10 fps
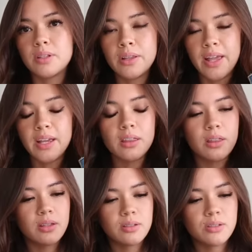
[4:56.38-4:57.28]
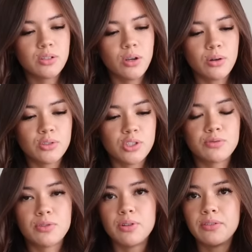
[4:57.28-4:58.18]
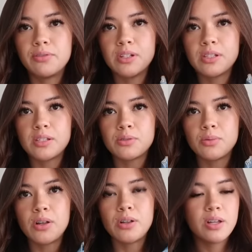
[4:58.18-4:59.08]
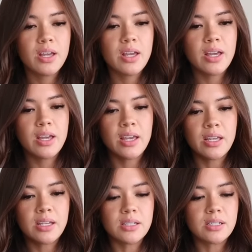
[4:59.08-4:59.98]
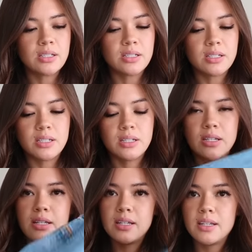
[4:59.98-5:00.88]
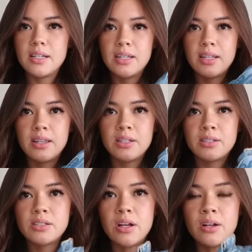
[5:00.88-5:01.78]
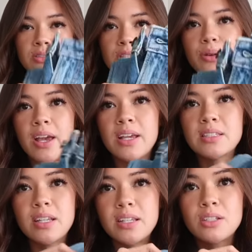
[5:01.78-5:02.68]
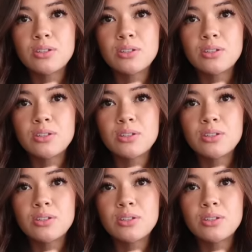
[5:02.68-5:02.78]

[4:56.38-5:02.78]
length so just for reference as well and this is also a slightly